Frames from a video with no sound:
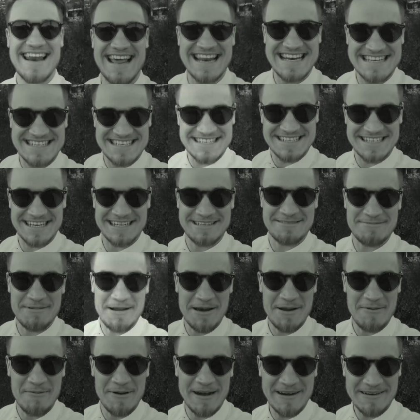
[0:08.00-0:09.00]
ladies and
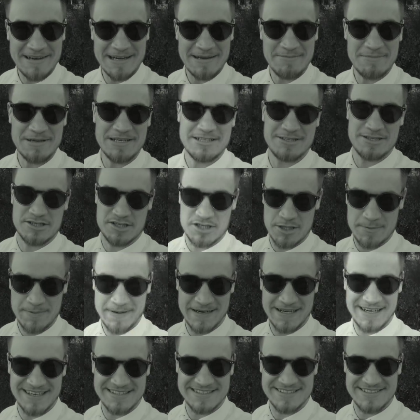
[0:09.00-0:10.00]
gentlemen, welcome to
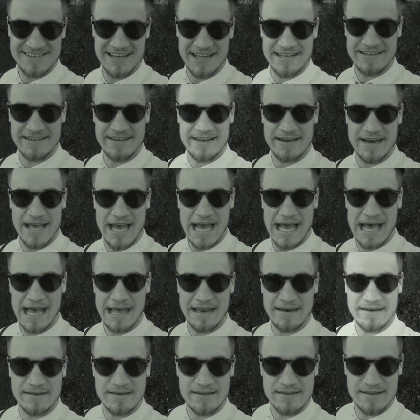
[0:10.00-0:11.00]
Supercars of London,
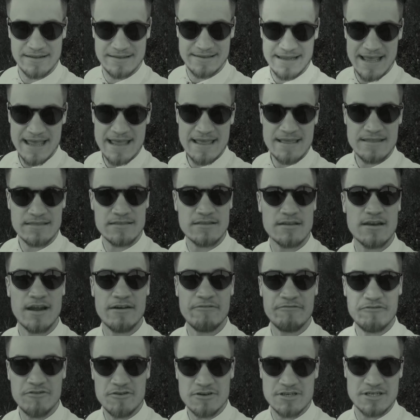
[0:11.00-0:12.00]
and the day that
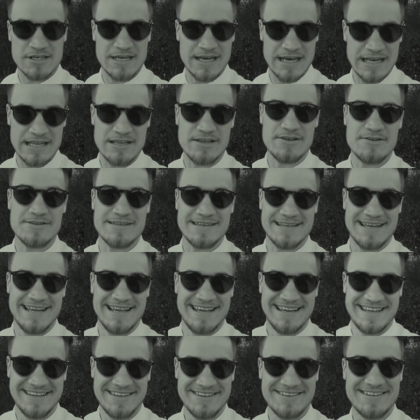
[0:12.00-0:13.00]
unfortunately you
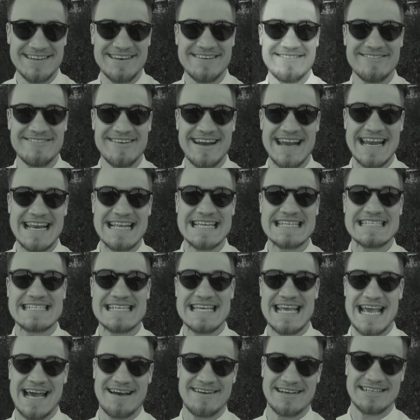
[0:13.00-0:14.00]
didn't really
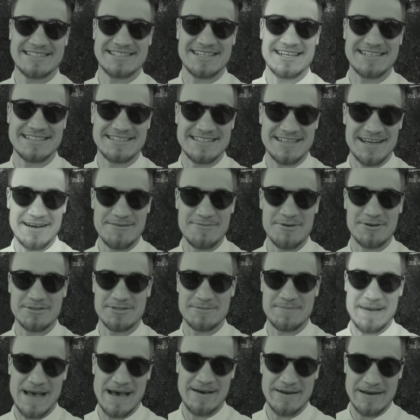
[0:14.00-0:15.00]
see how excited I was
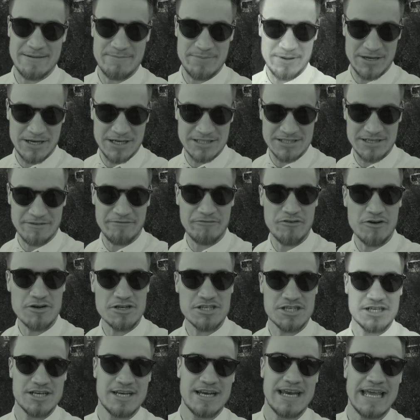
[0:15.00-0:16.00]
about it, because
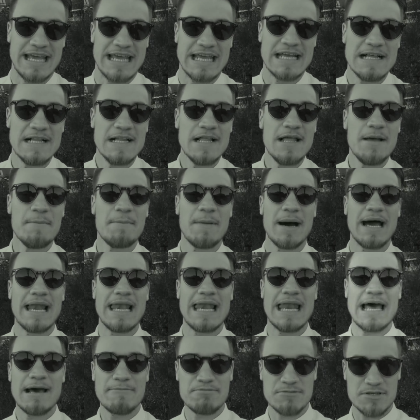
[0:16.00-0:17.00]
unfortunately my
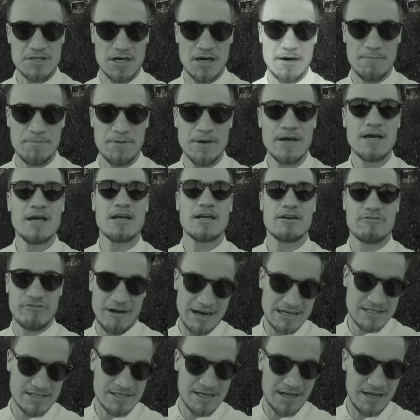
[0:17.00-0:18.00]
laptop
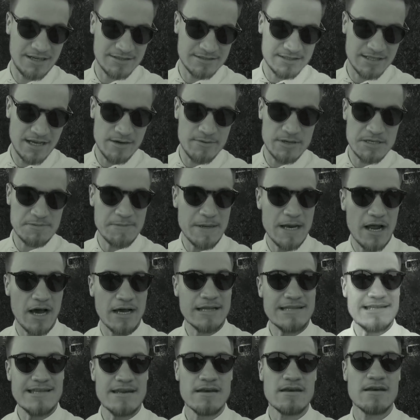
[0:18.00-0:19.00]
crashed last night, which meant
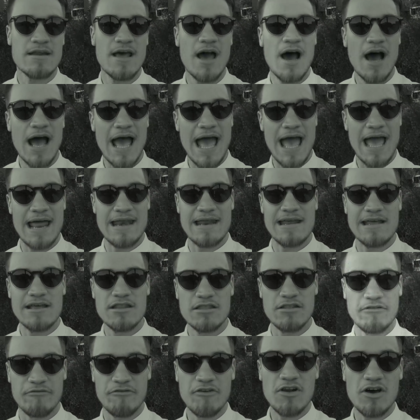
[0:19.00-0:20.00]
I didn't edit
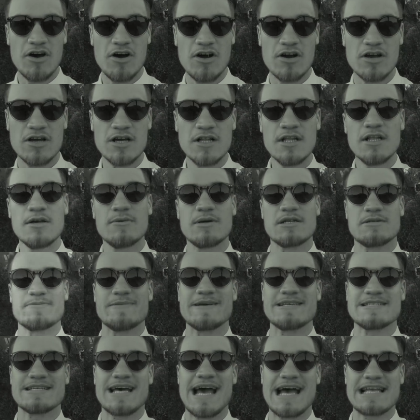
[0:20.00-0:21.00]
the vlog, which
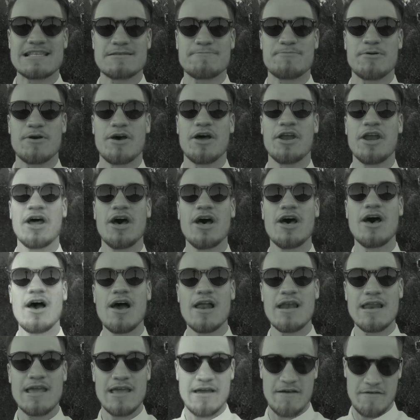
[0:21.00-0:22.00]
means I had to put an
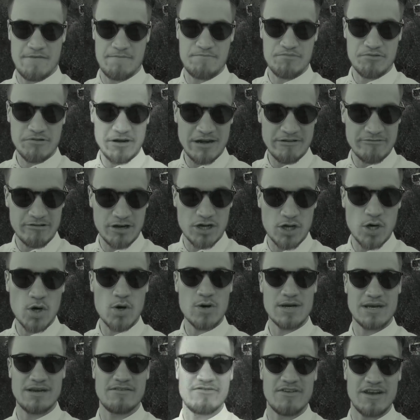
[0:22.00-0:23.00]
earlier
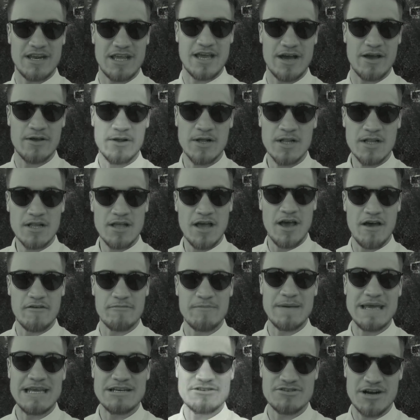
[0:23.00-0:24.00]
pre-recorded video
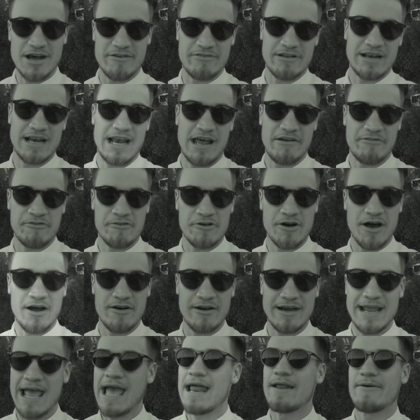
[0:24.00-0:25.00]
of me driving a
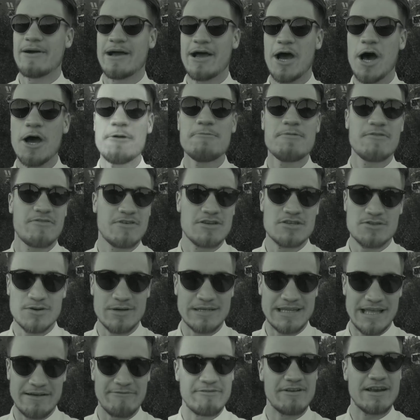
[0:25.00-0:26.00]
LaFerrari. Anyway, I hope you've
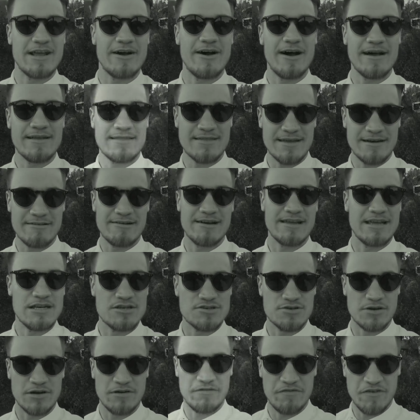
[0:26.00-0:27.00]
enjoyed that video. I thoroughly
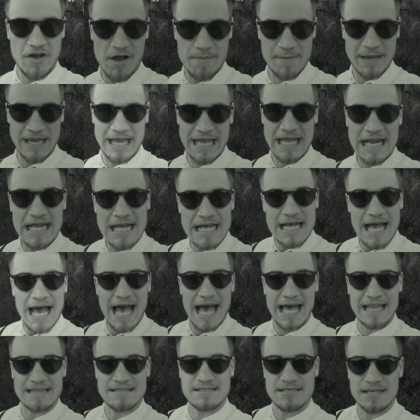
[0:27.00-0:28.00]
enjoyed filming it,
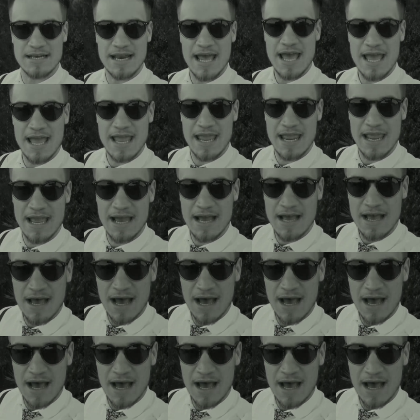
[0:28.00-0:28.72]
and today